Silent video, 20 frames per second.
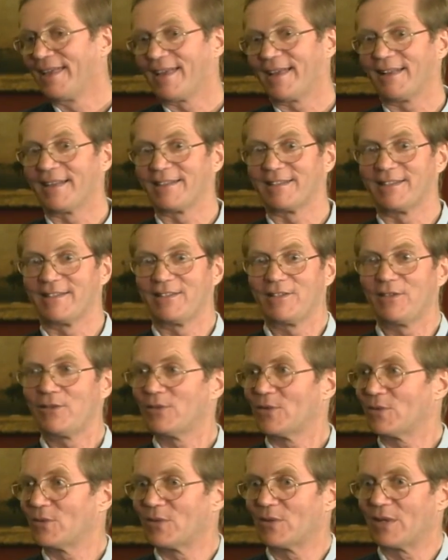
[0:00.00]
And,
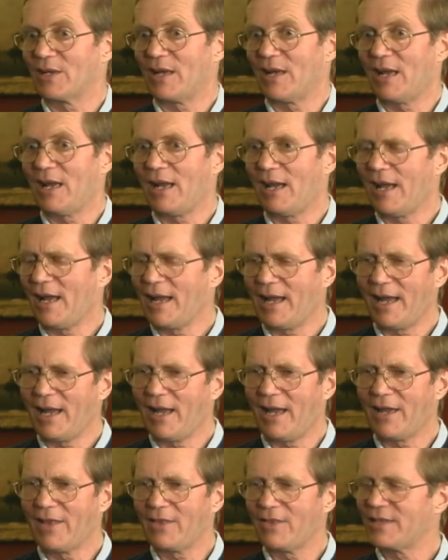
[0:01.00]

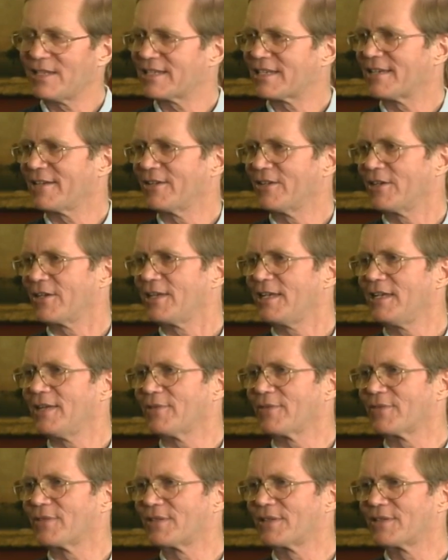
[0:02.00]
it's her
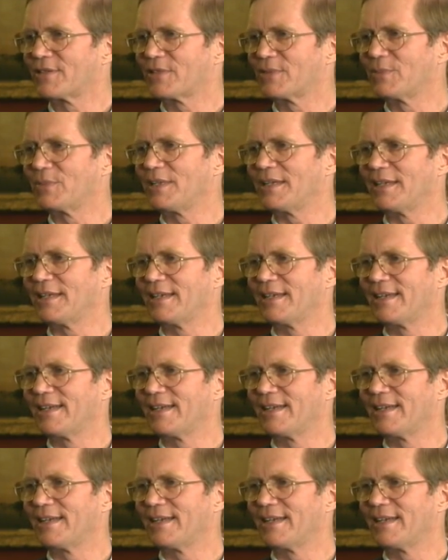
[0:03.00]
gift to me.